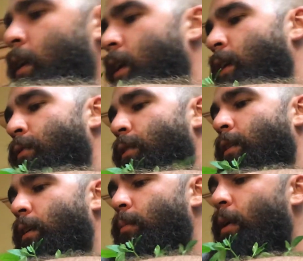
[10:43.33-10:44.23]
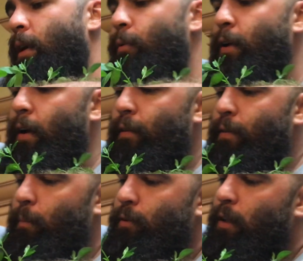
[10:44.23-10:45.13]
If you think about it, we have the
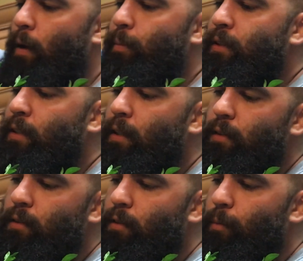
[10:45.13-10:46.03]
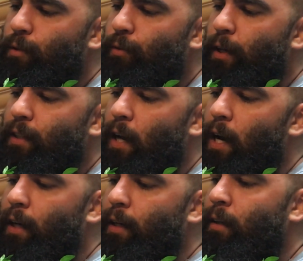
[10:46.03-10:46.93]
most common sense, the most
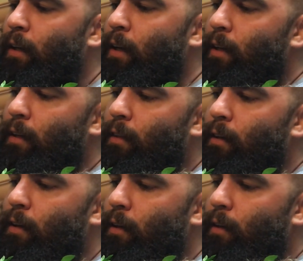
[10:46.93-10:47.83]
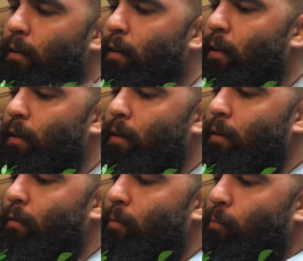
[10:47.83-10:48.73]
rationality, the
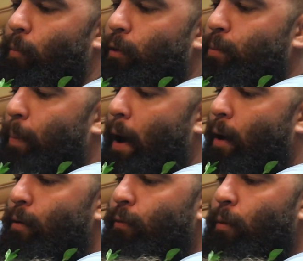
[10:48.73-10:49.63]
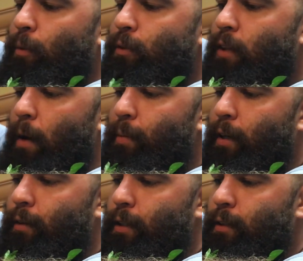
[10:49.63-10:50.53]
most powerful, most dominant
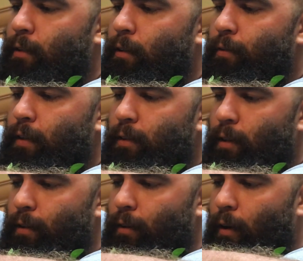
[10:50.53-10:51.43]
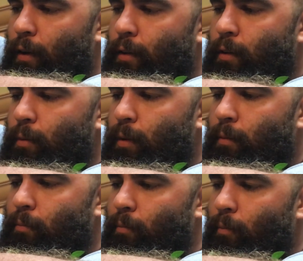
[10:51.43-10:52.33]
creatures on the face of the earth are the
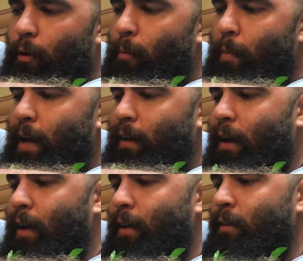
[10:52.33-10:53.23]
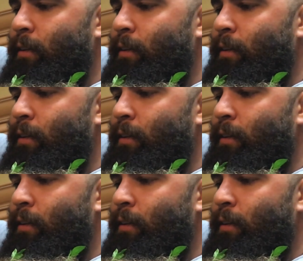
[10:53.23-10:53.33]
human or mankind.